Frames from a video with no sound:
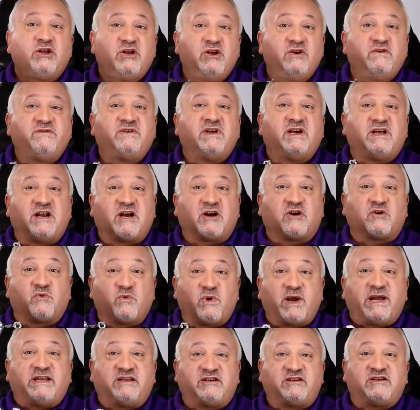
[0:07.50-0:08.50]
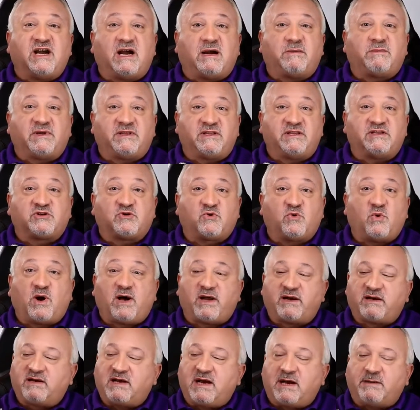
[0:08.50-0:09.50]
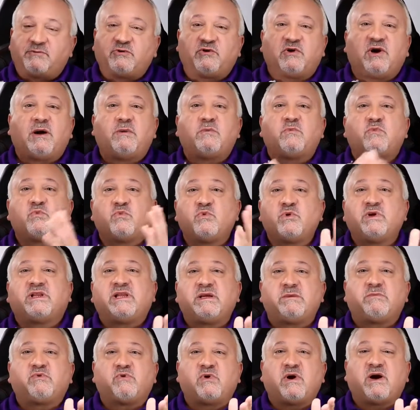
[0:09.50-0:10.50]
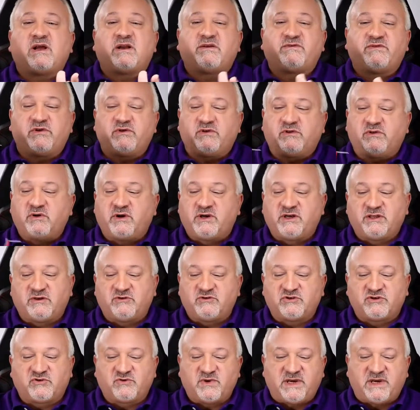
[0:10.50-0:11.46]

You've done a great job on this quadcopter. I'm really proud of you. Look at those